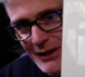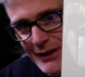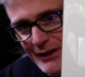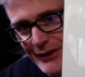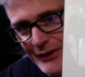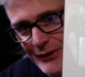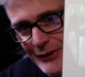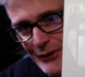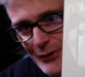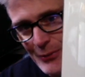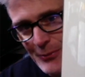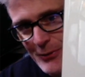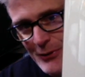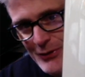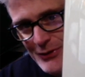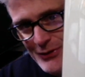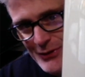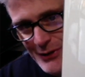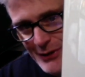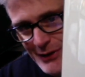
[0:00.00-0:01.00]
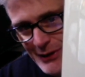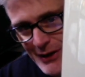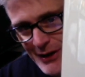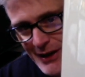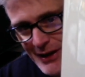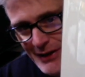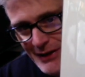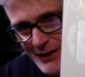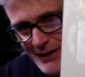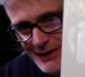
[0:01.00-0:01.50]
Super enjoy
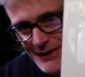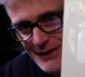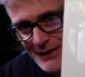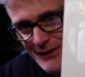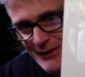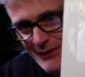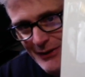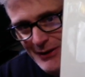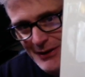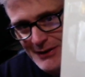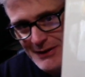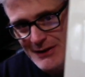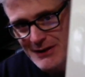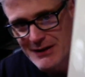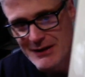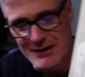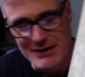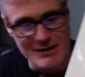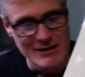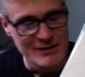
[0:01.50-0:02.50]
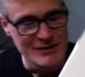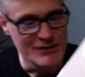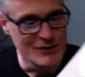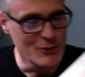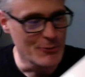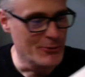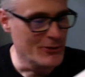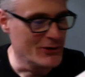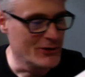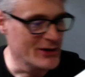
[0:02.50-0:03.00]
that. That's great.
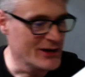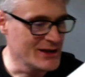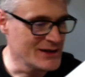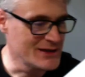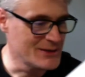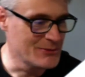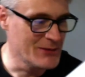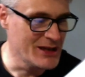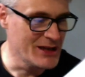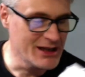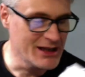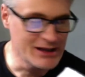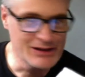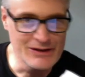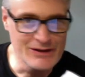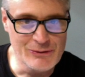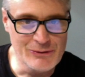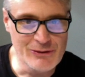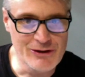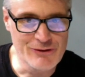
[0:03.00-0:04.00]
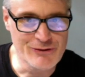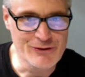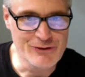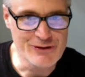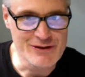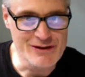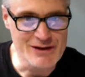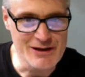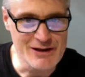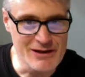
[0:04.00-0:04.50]
Super nice man. His wife
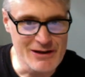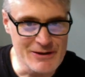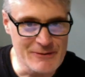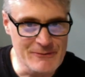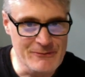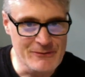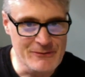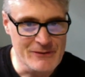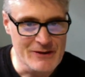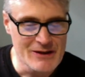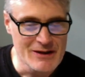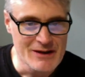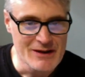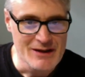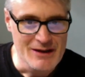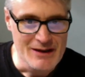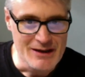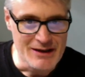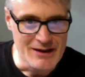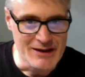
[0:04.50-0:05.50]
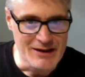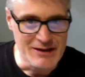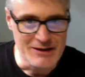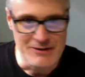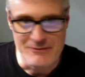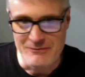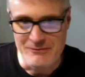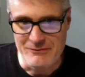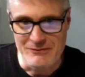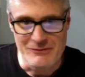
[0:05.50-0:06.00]
was there.
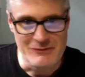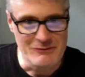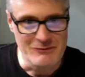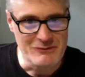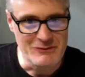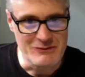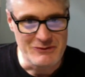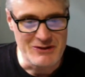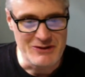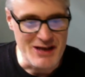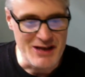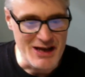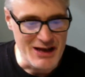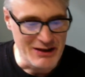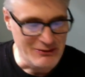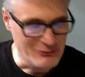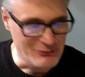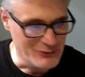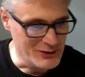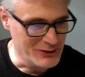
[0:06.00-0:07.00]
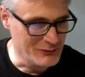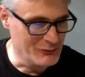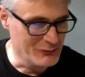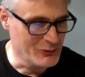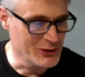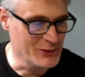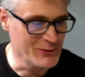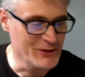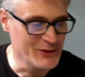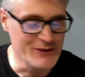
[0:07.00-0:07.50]
Um, yeah, one
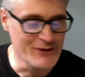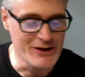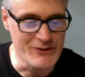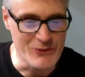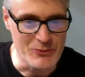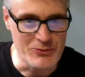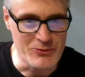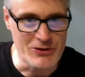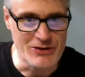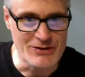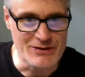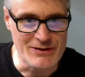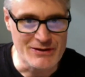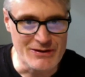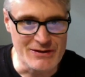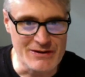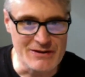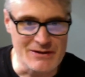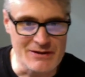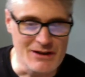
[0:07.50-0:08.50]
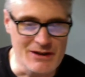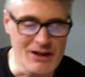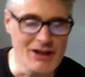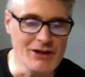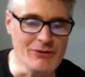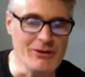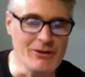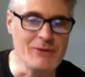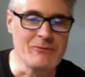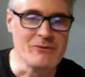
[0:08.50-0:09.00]
of my favorite purchases.
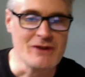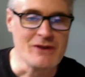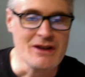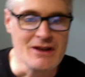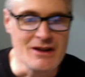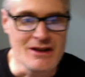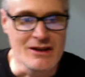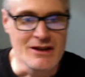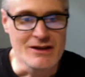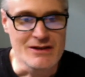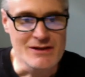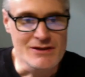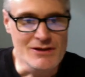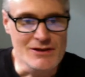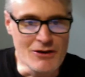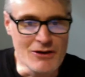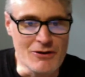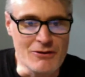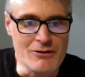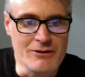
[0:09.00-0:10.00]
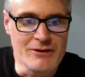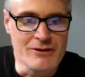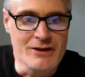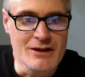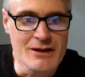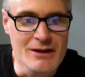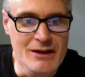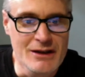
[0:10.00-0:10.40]
Anyway, so